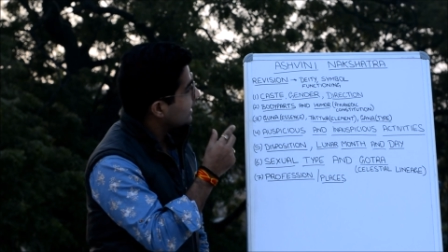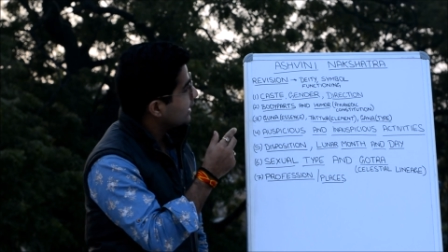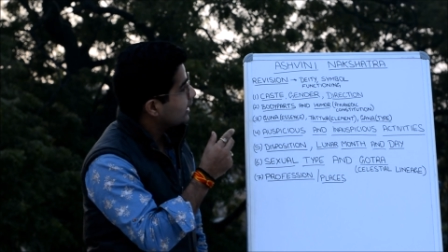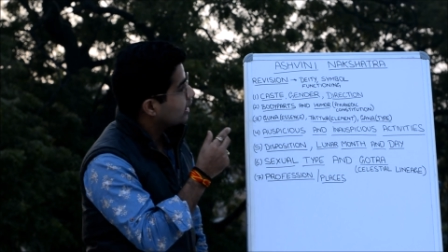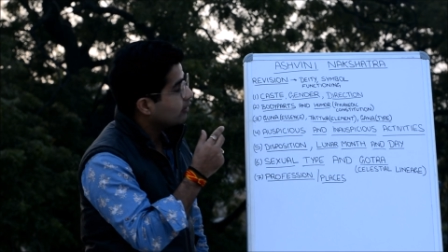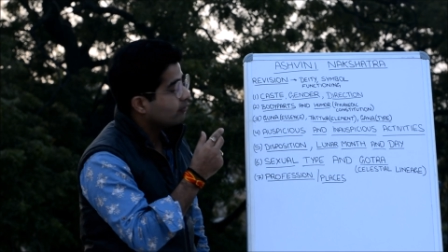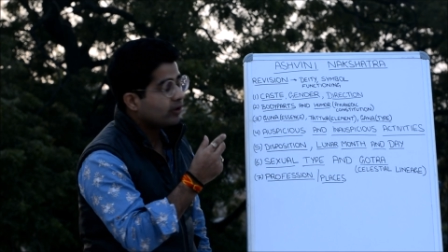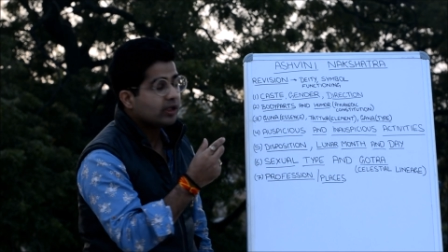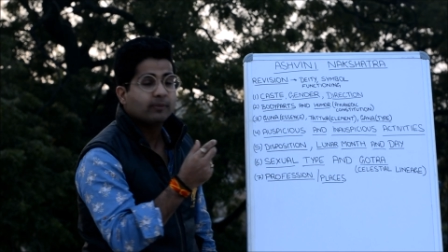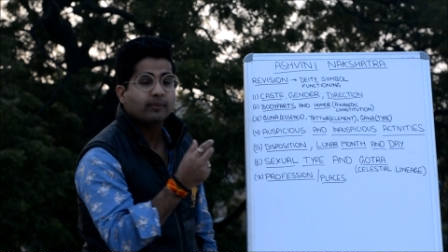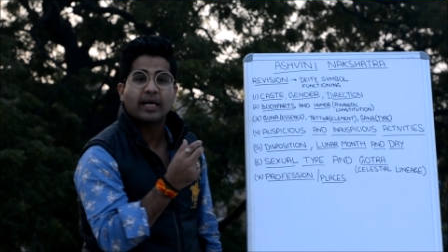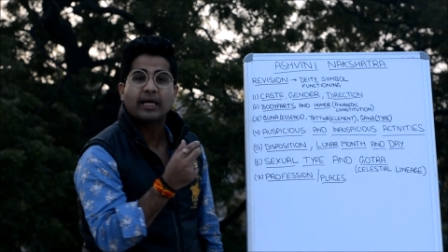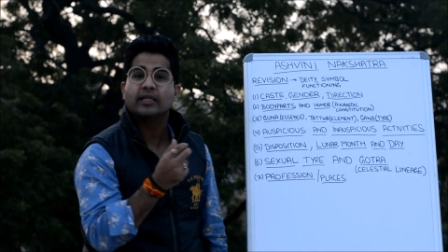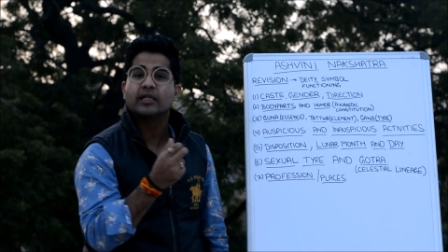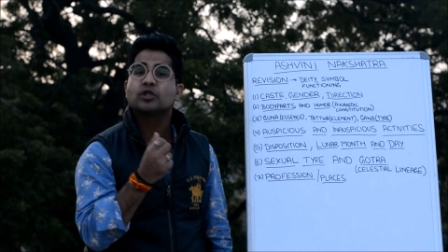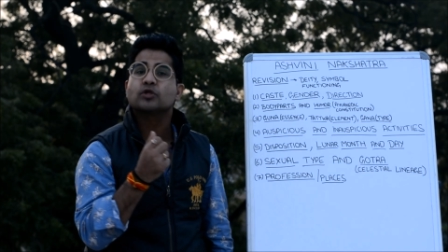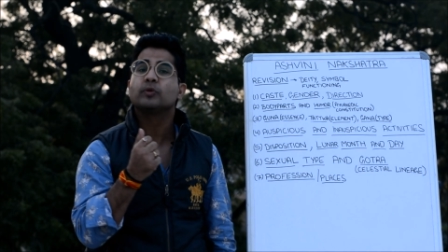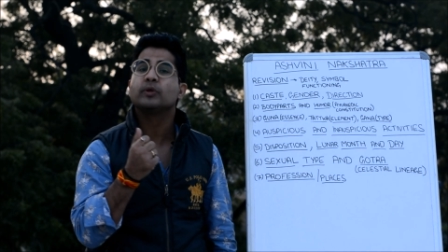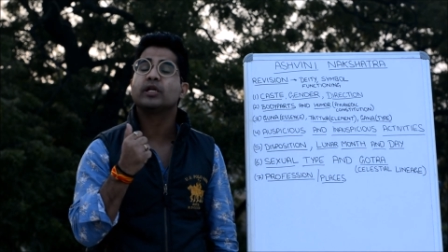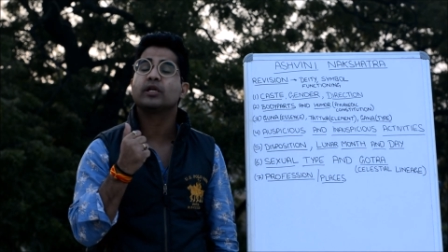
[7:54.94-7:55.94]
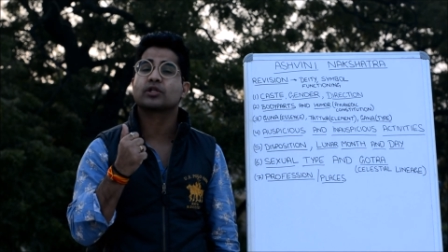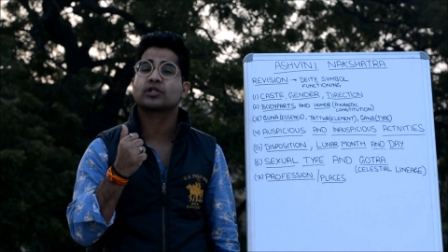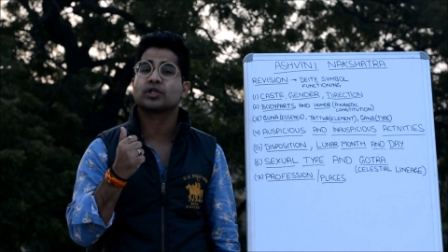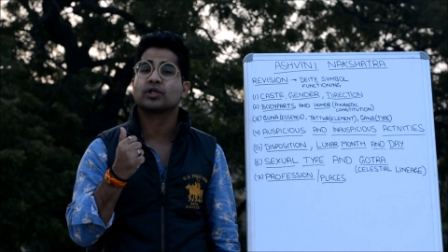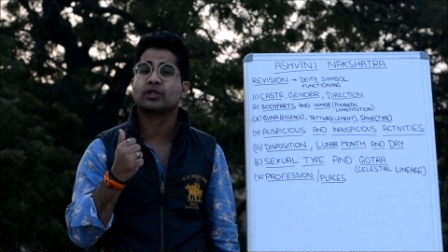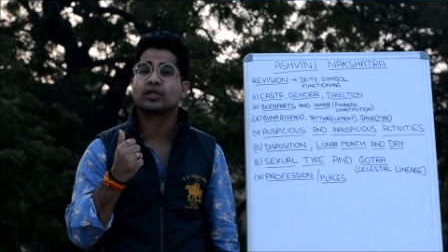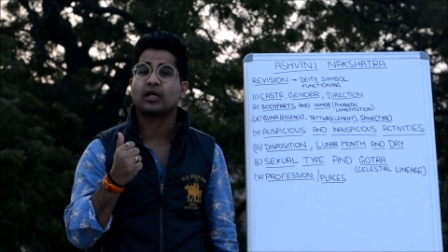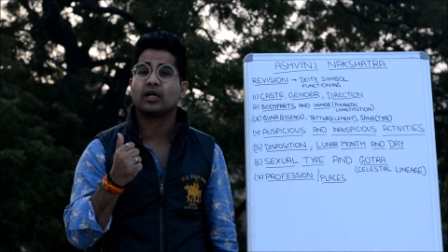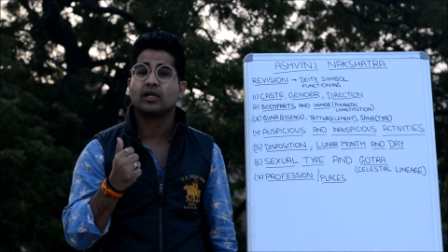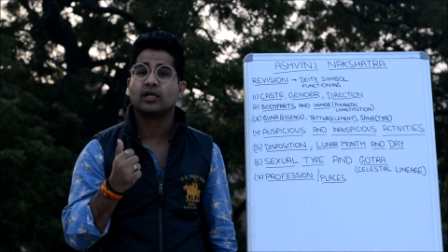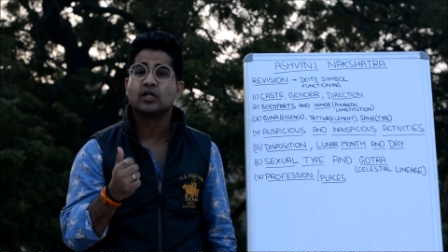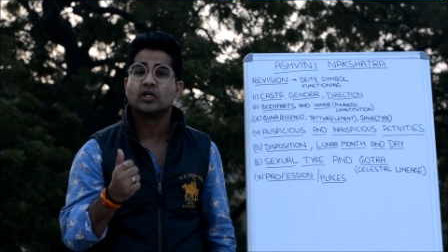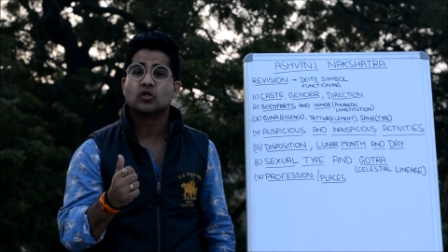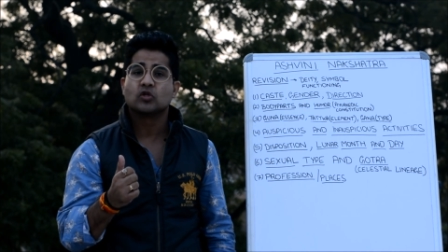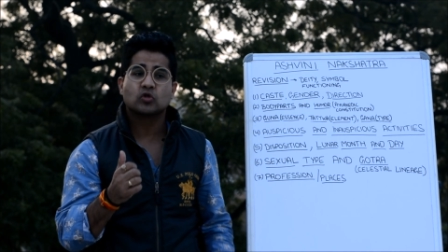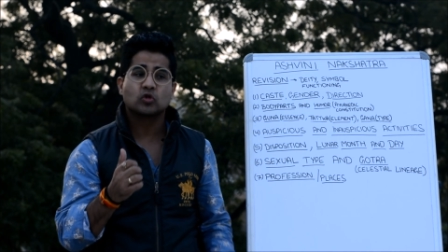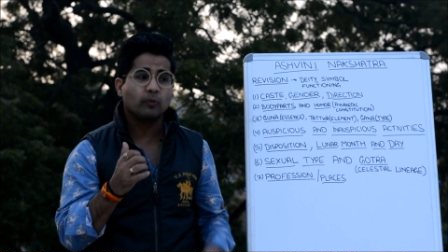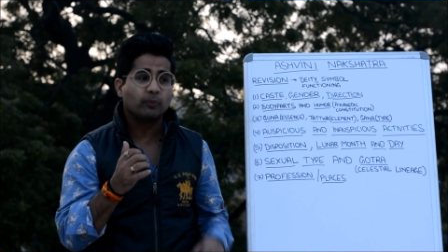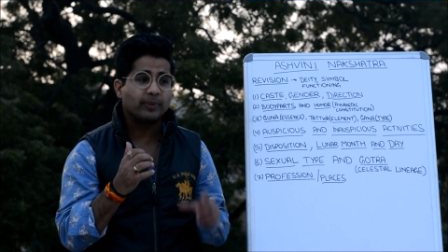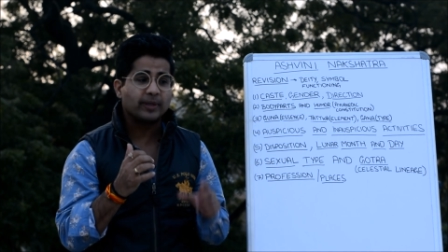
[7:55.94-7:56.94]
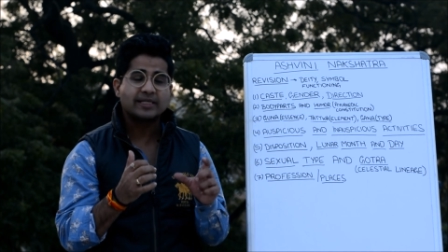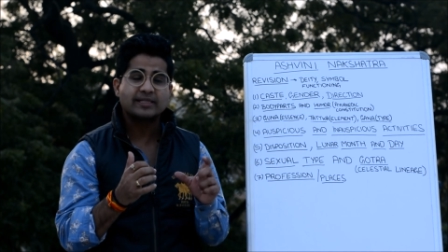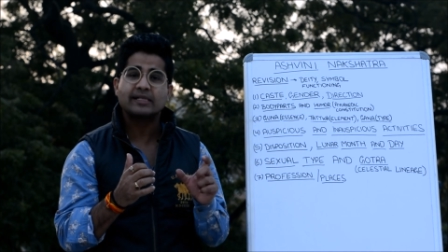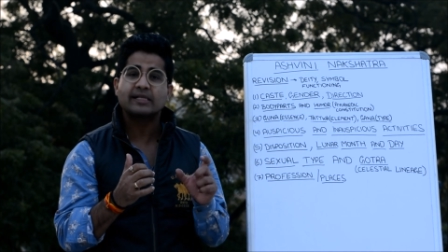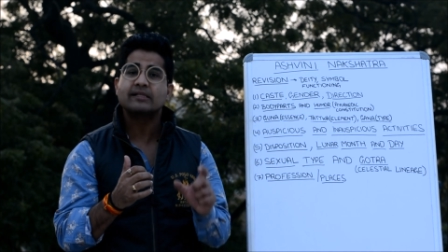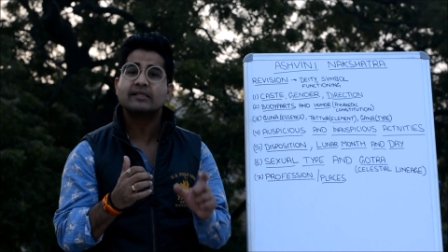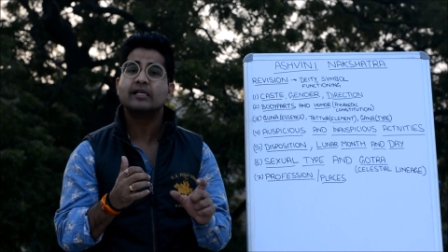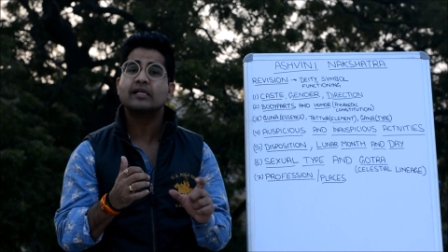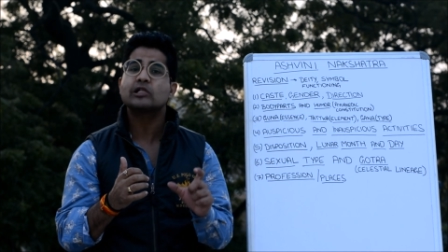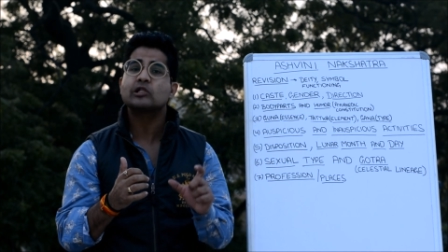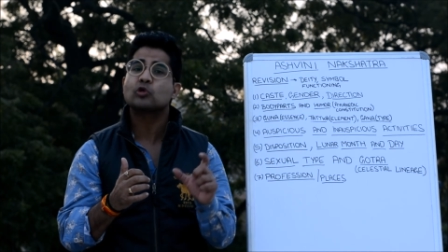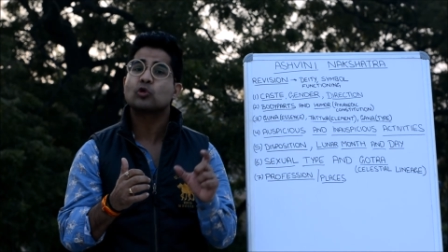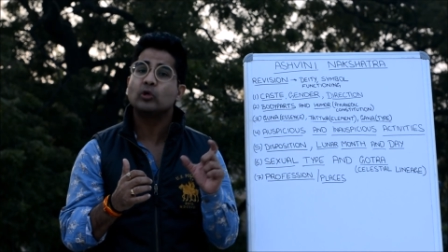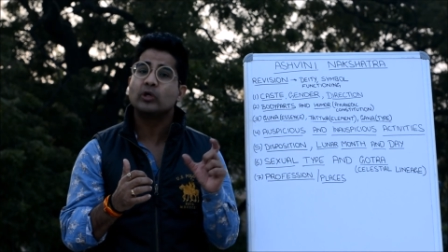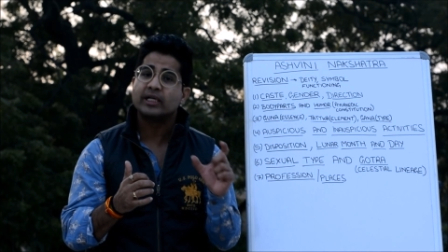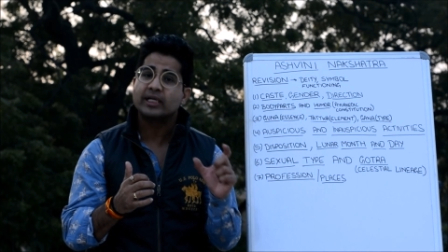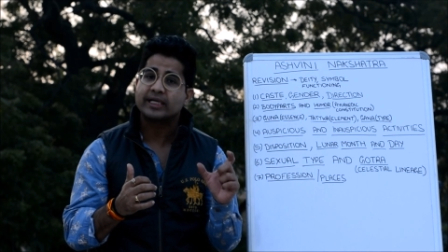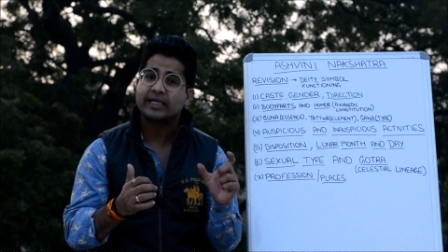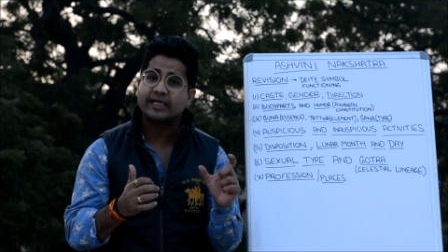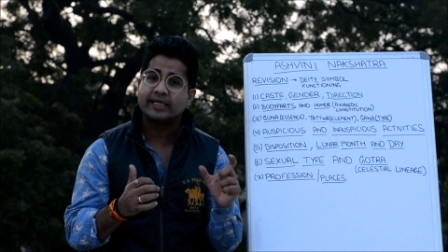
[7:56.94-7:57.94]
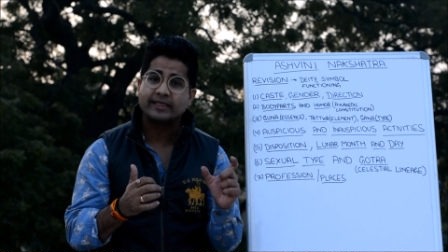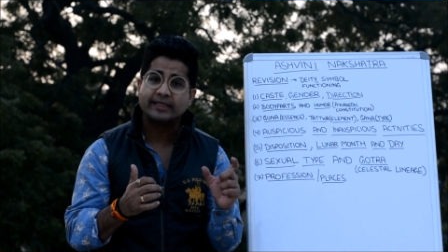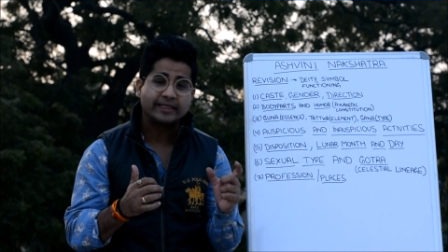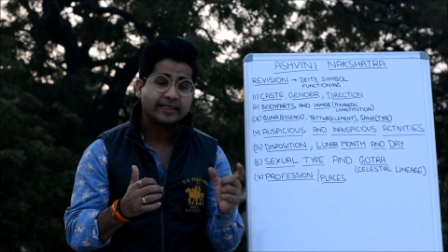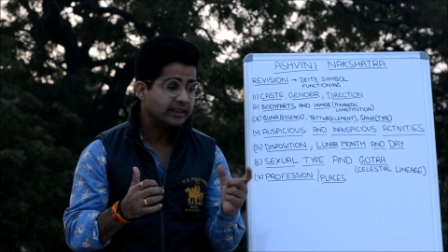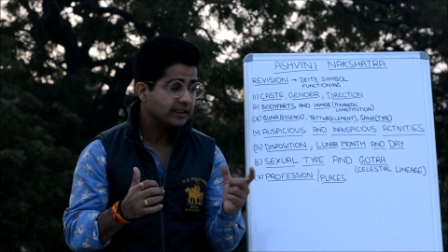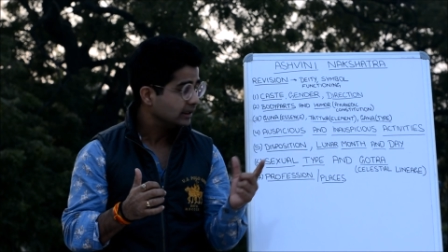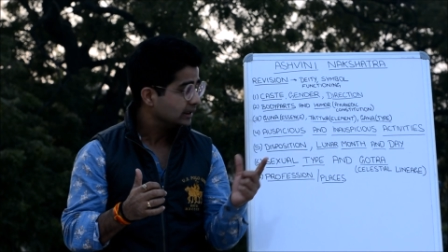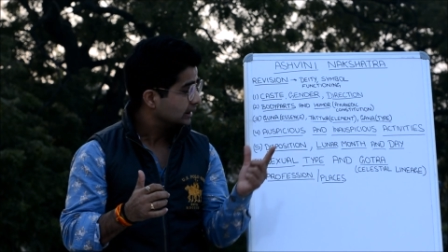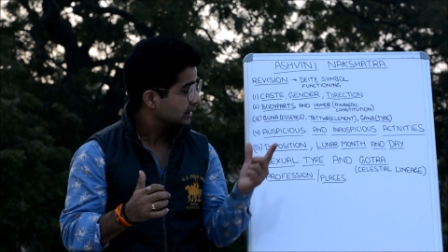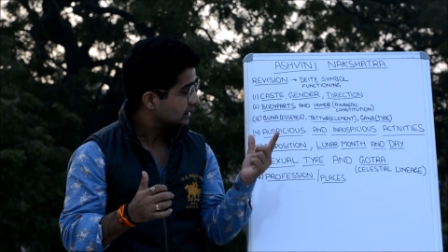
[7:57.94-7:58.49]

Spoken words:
governed by the Ashwini Nakshatra, so basis the solar calendar,